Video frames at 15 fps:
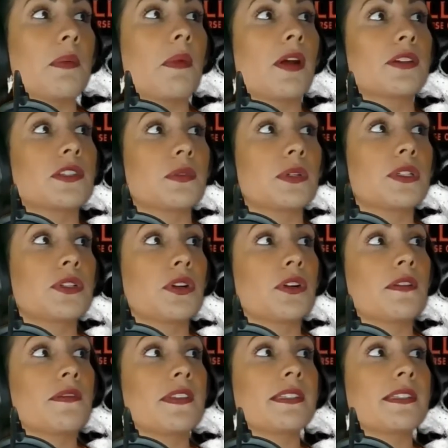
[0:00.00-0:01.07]
marks the return
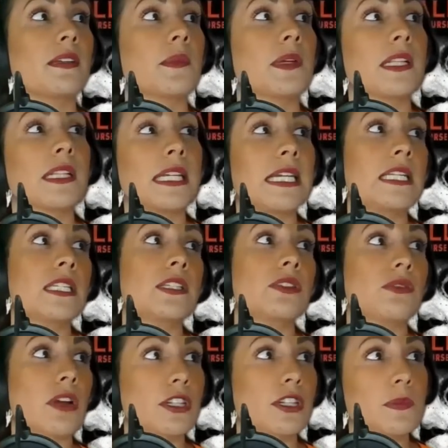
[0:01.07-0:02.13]
of the seemingly
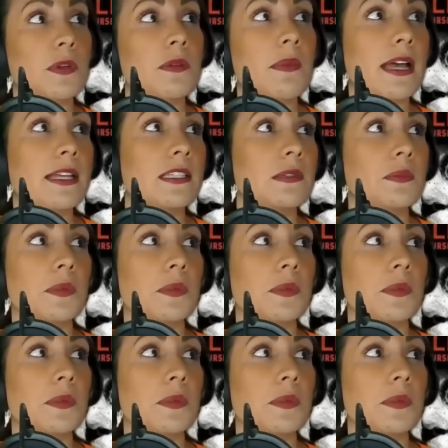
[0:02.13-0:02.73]
indestructible mass